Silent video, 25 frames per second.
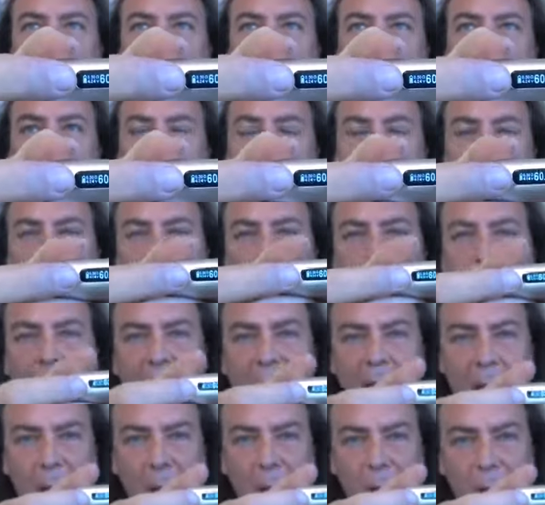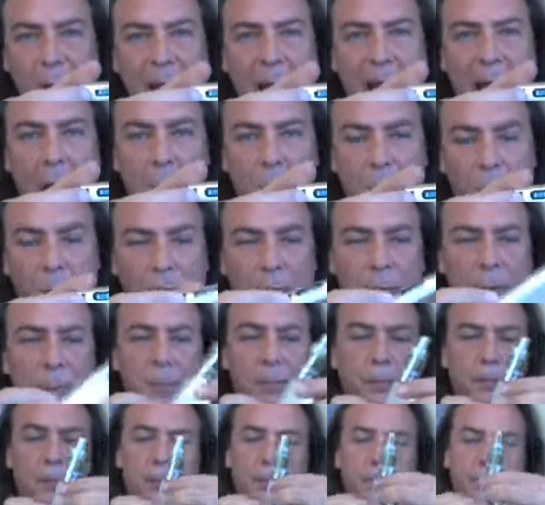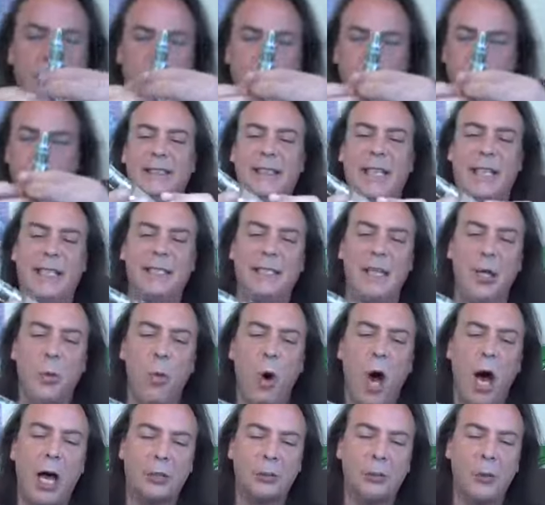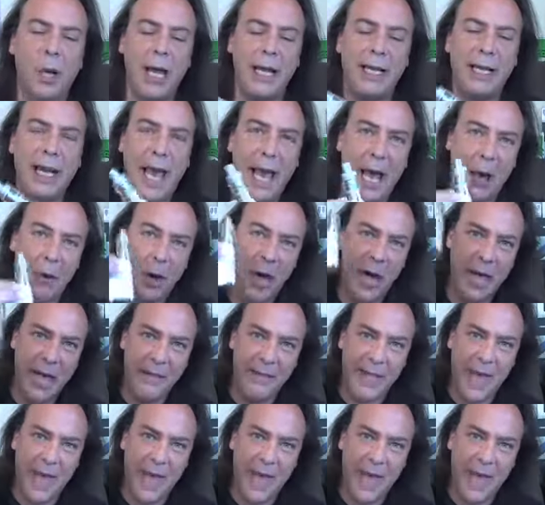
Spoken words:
you have your battery power. 60 watts right now.